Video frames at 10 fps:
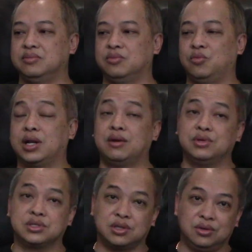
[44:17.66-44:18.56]
What I
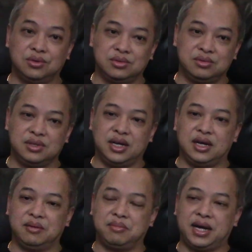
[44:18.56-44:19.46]
was told
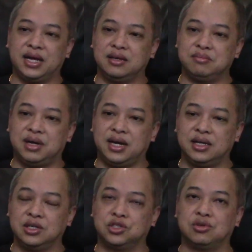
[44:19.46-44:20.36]
by my
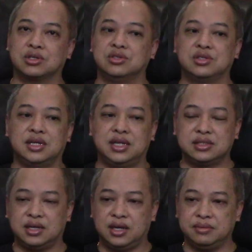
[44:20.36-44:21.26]
instructors at that
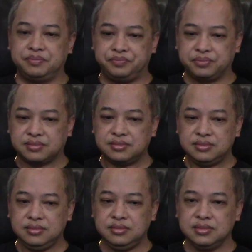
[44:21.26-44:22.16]
time
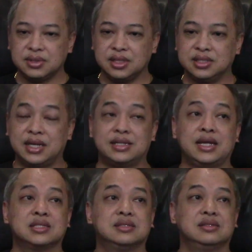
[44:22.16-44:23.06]
is that
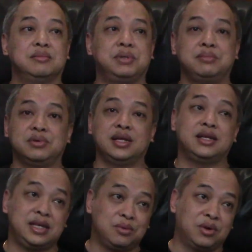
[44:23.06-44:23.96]
that's the people that
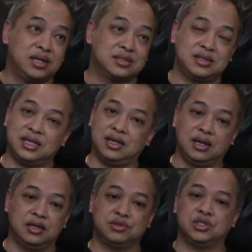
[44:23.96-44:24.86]
he wants, that he
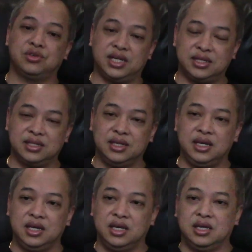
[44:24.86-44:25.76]
loves to train,
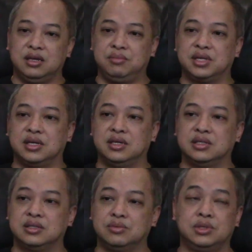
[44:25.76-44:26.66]

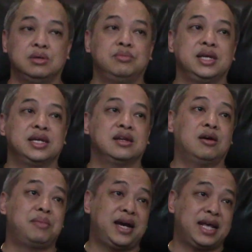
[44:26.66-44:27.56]
because we don't bring in our
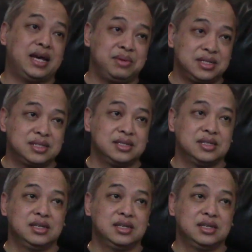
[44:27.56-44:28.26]
bad habits.